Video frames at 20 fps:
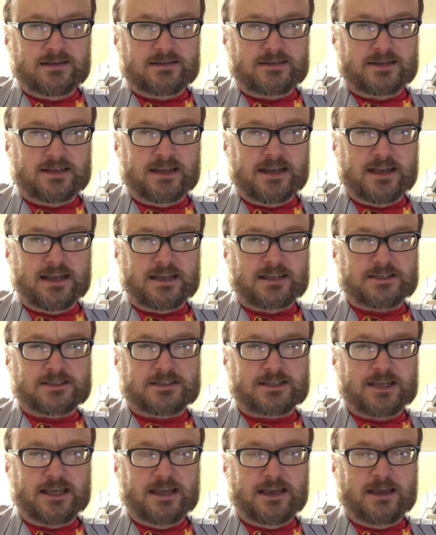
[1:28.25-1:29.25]
Today's
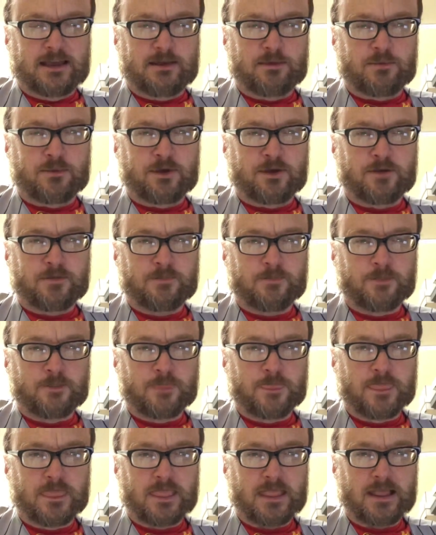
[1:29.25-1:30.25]
team
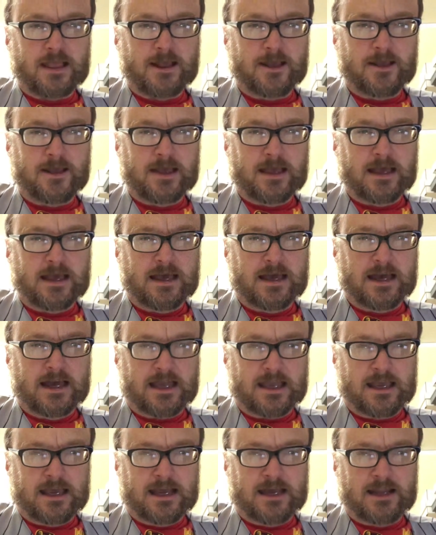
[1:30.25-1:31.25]

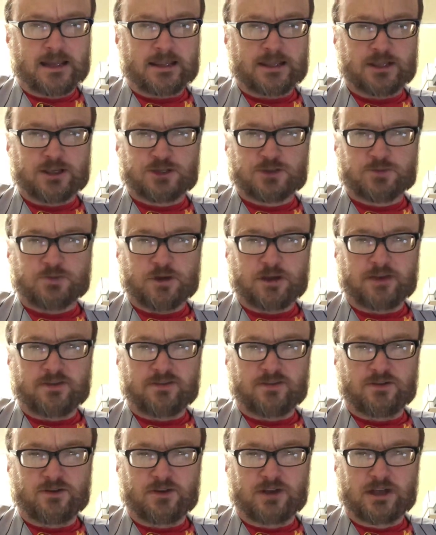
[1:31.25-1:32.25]
Again, this
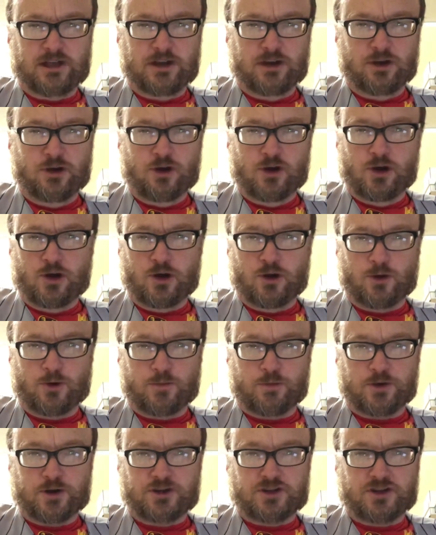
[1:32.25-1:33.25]
preview, in no
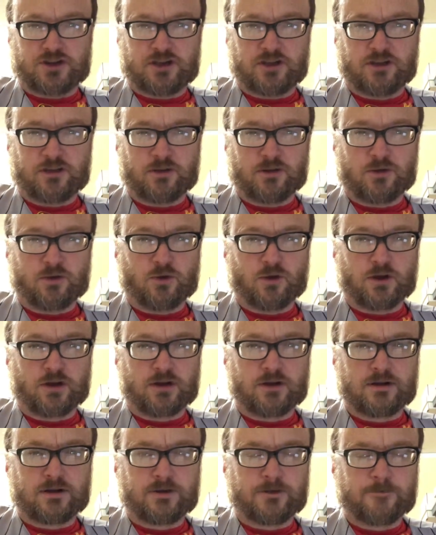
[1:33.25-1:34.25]
particular
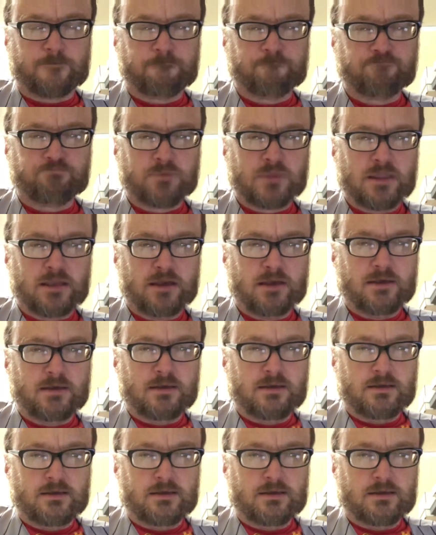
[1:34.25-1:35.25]
order,
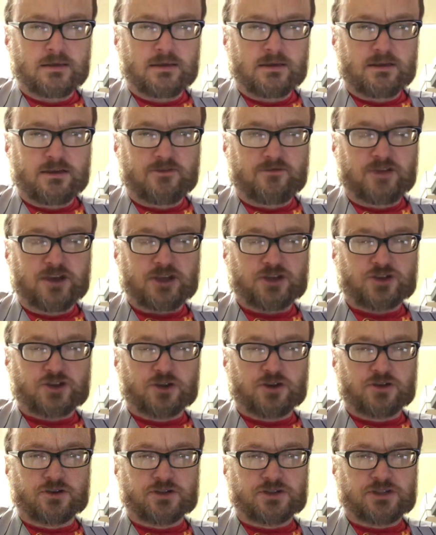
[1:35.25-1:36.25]

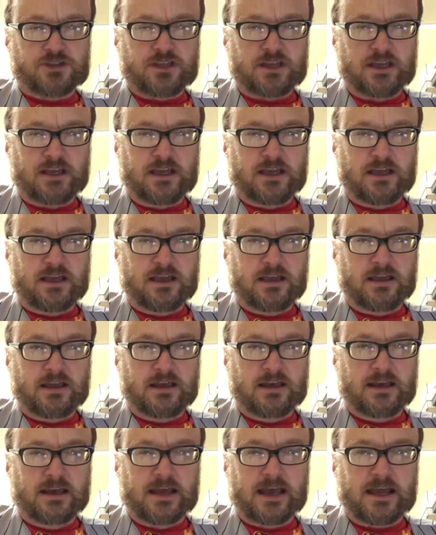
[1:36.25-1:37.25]
features the
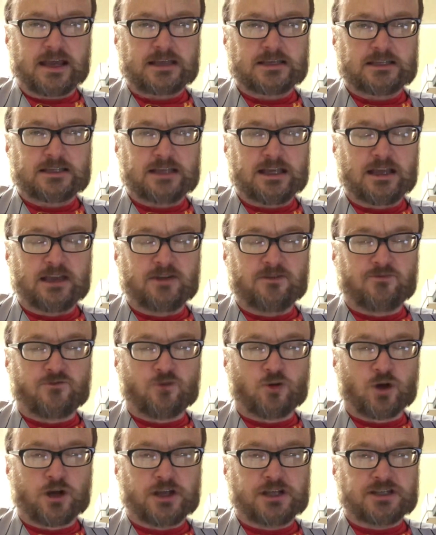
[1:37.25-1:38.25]

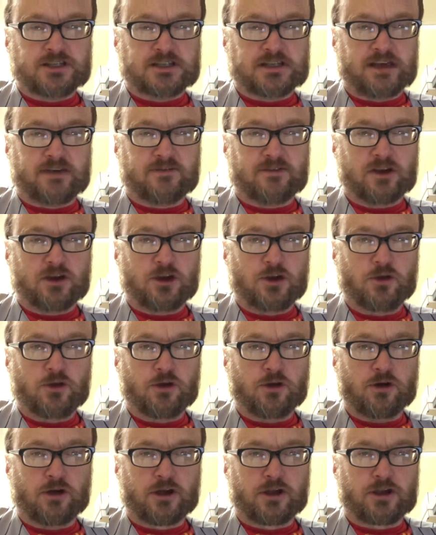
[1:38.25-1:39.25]
1947 New
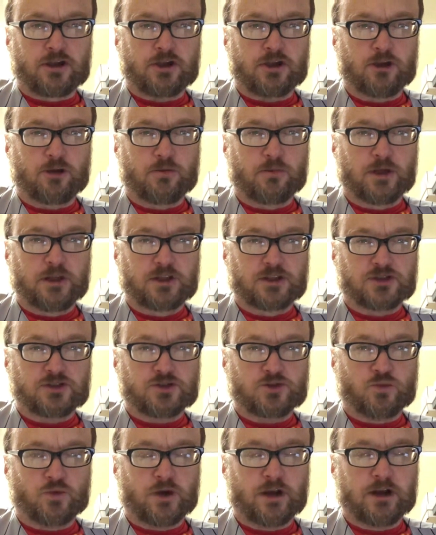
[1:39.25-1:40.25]
York
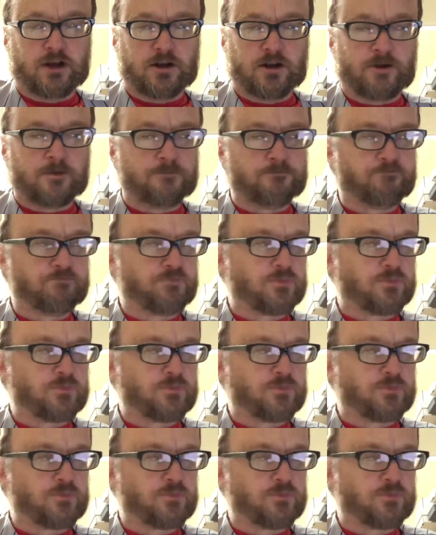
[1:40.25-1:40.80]
Cubans, winner